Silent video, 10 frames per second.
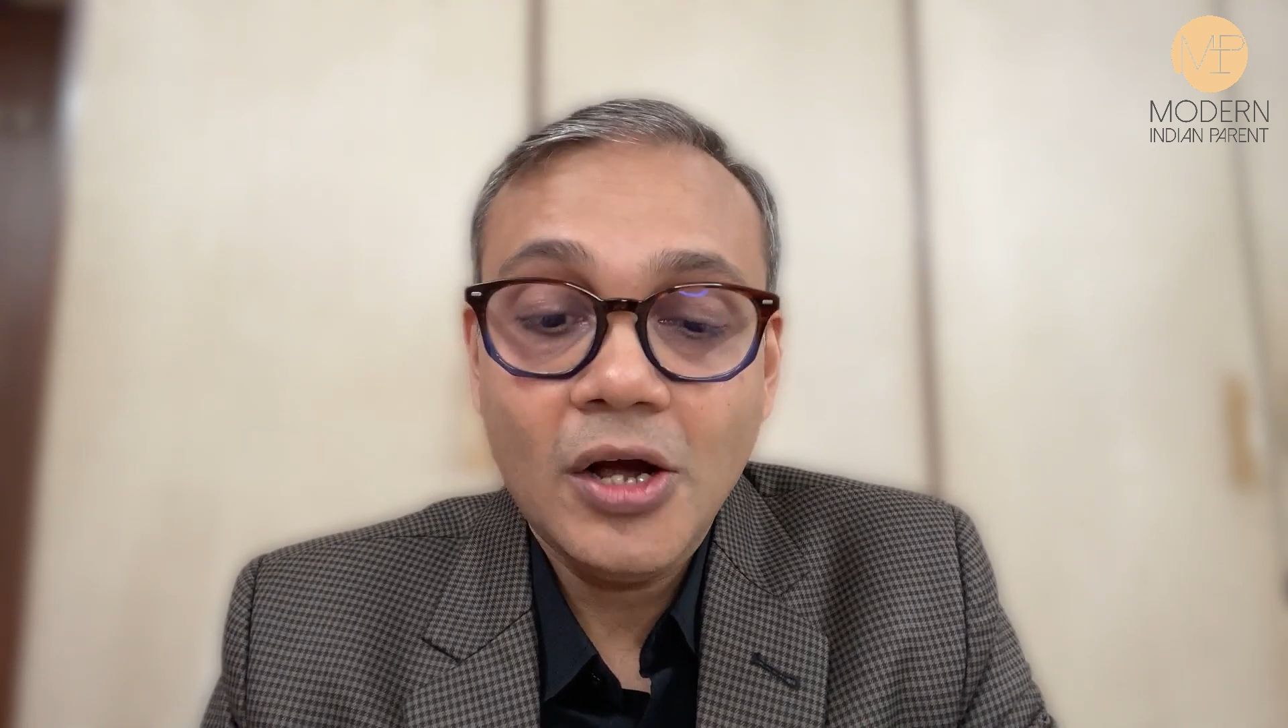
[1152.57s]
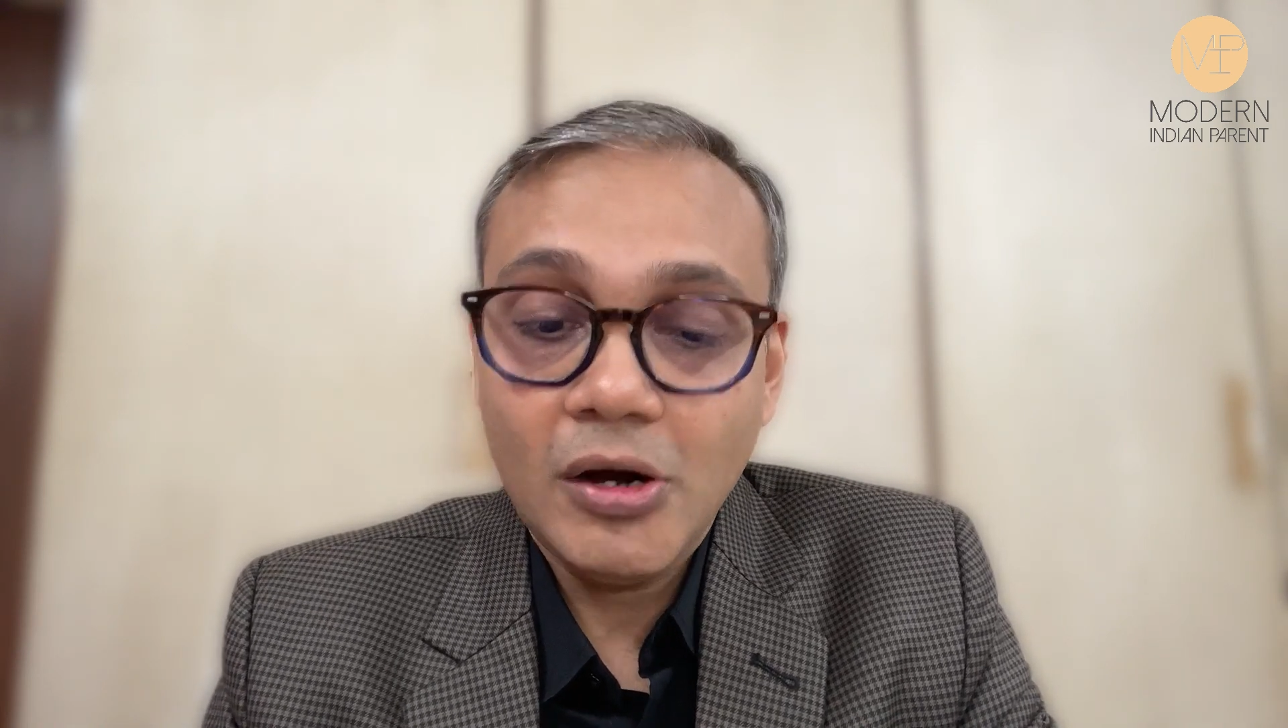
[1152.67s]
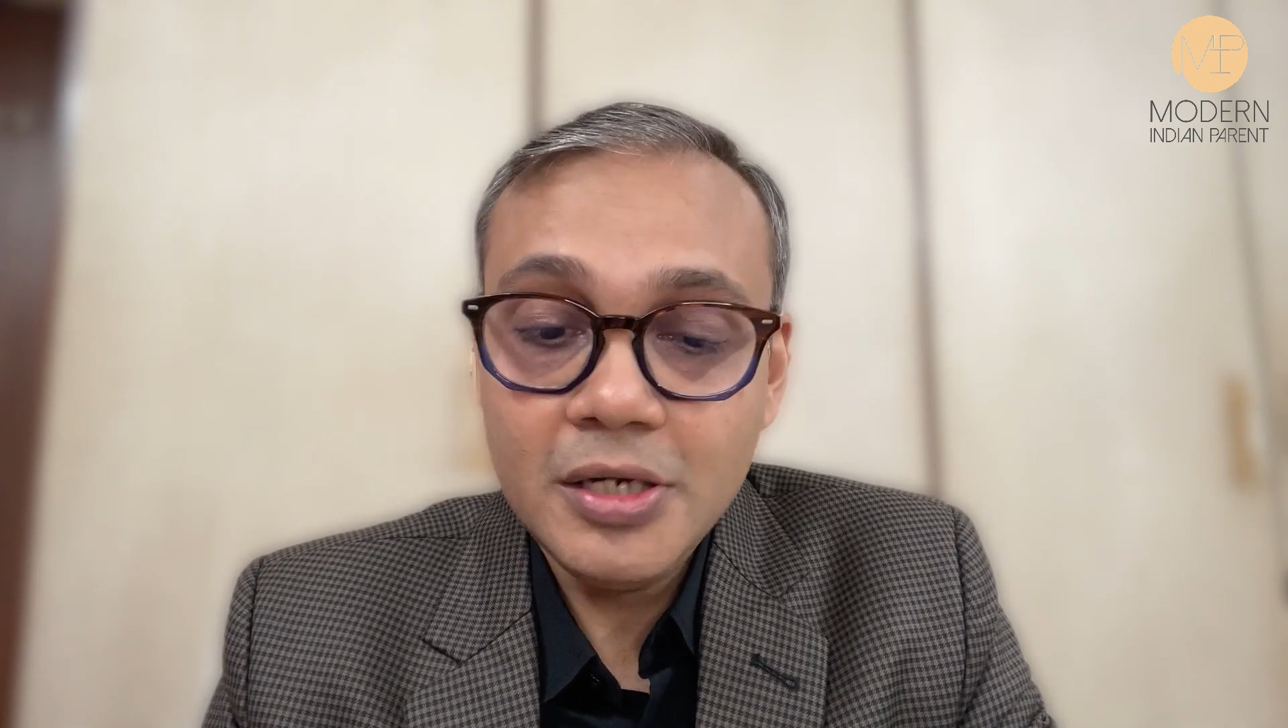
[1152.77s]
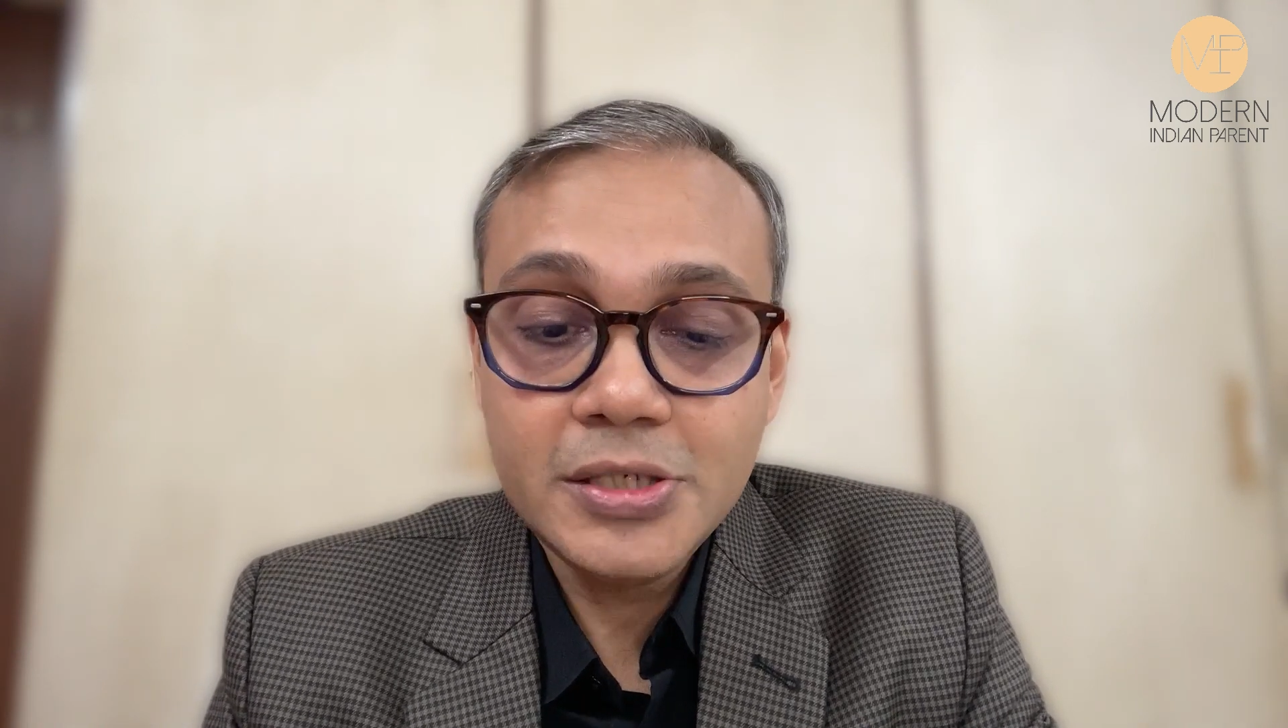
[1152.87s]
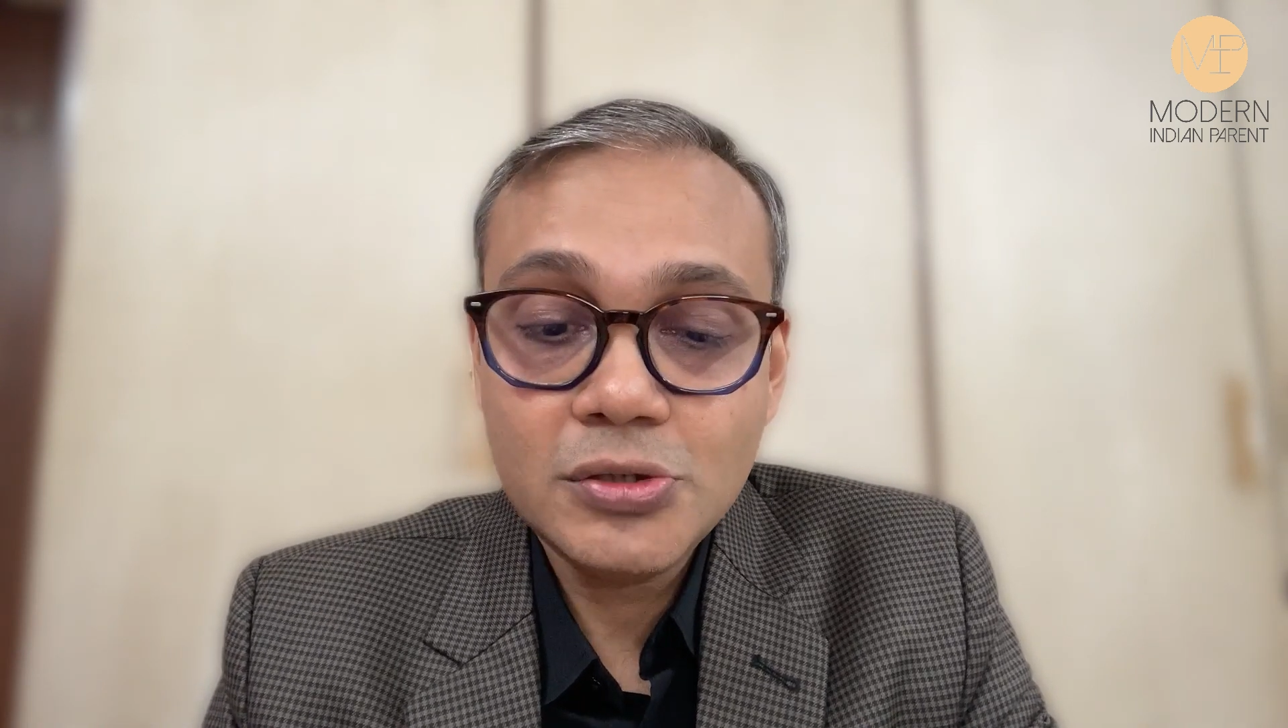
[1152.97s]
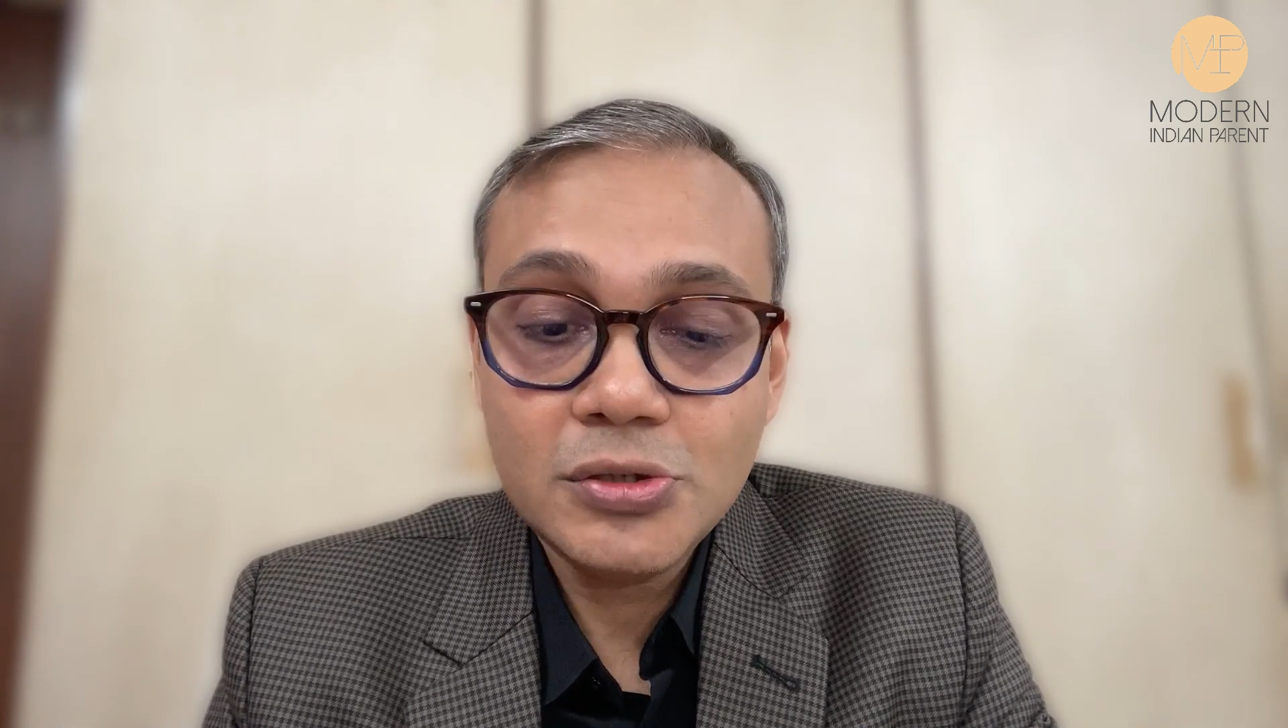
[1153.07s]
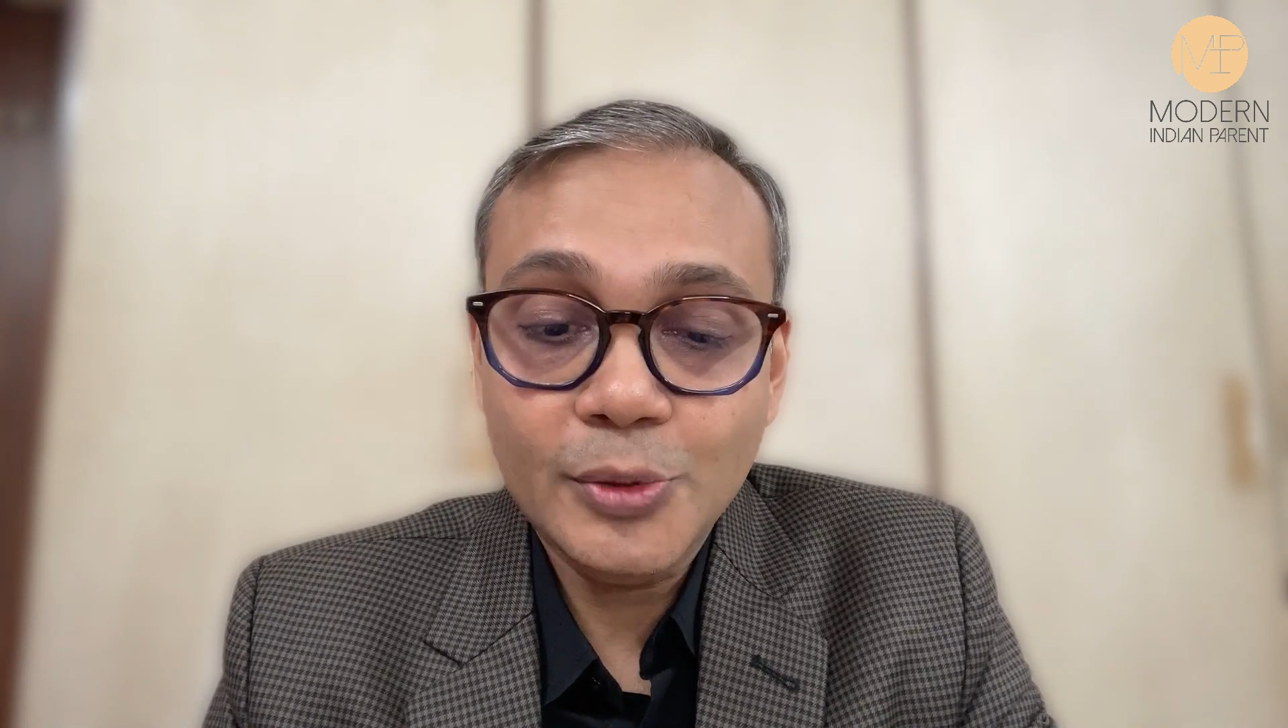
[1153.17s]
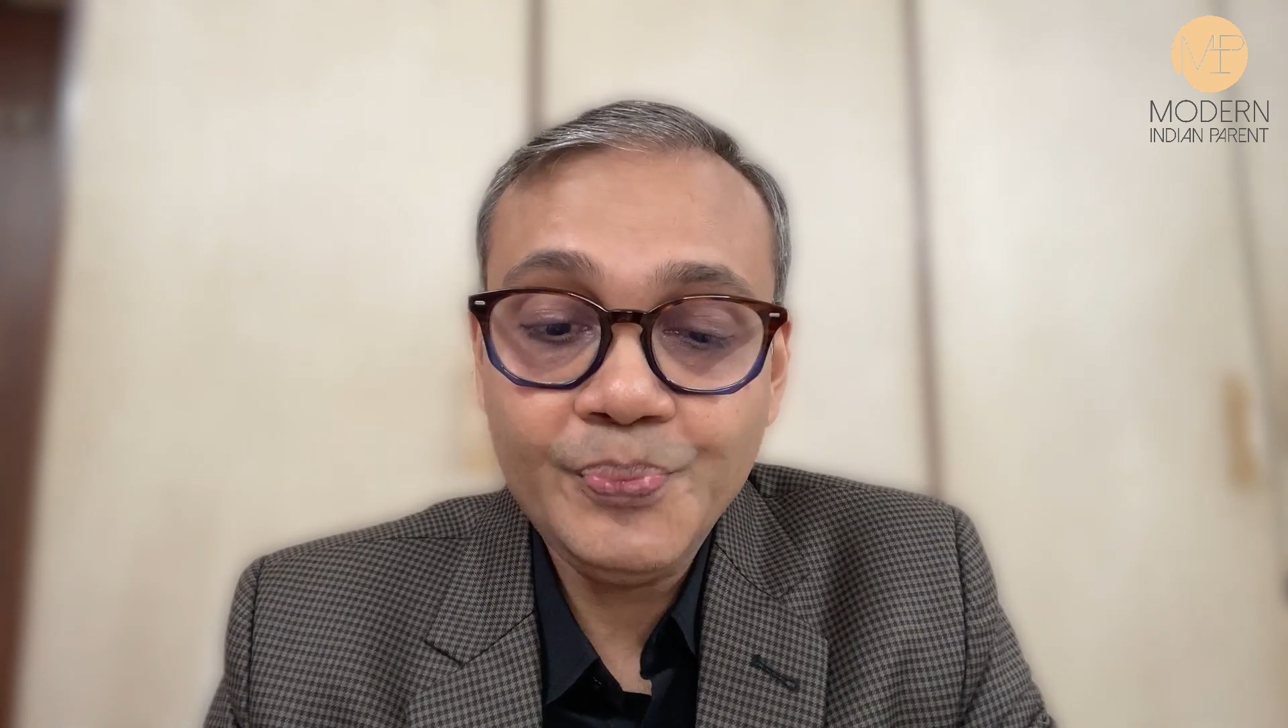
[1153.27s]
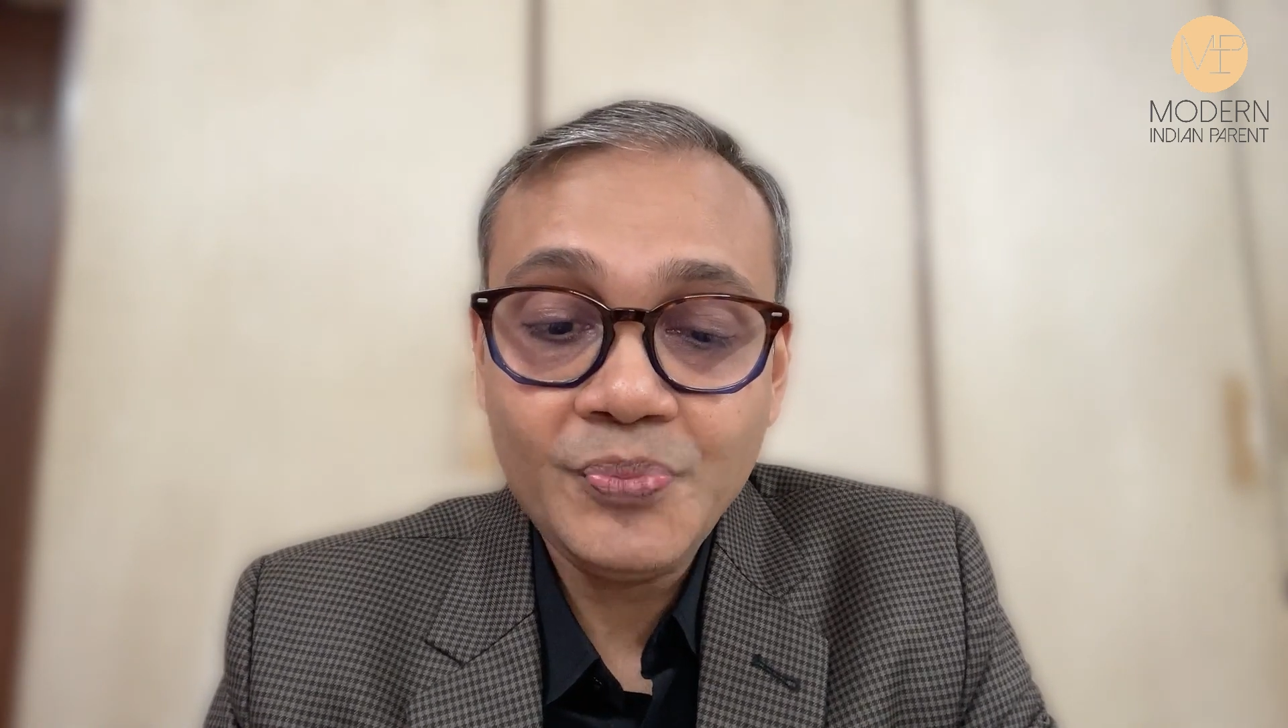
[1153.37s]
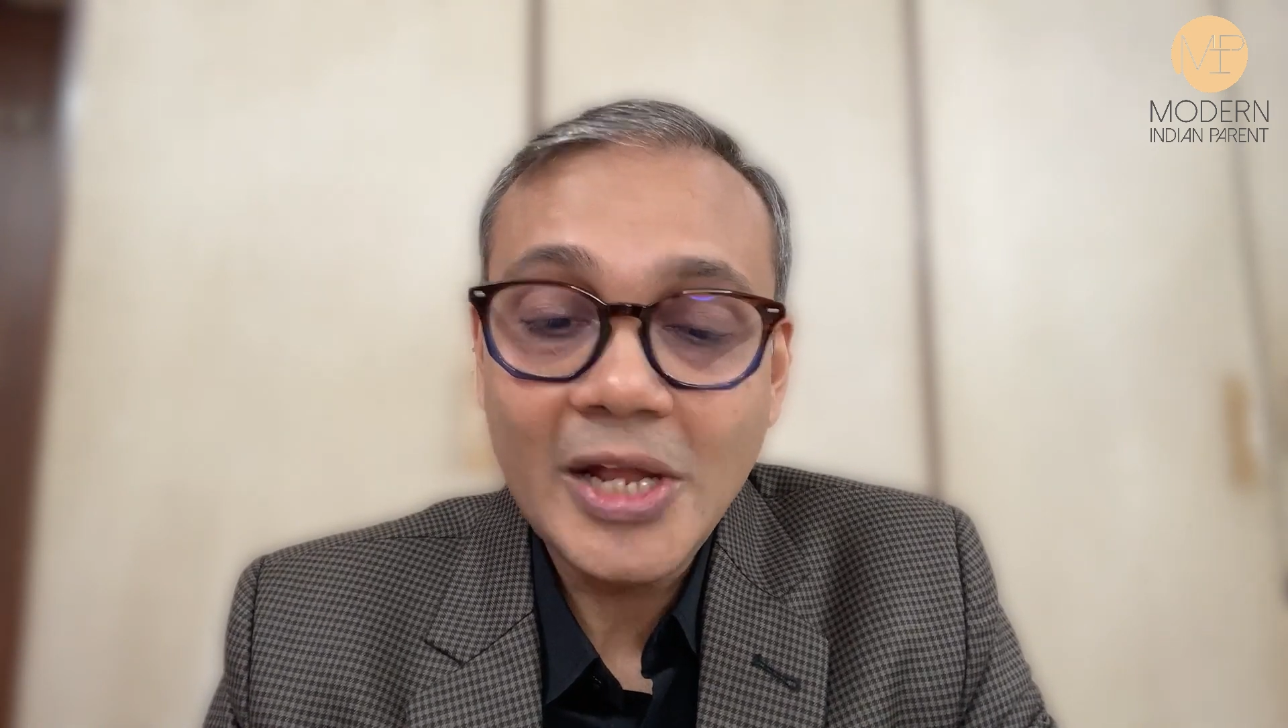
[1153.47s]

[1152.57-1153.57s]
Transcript: Also,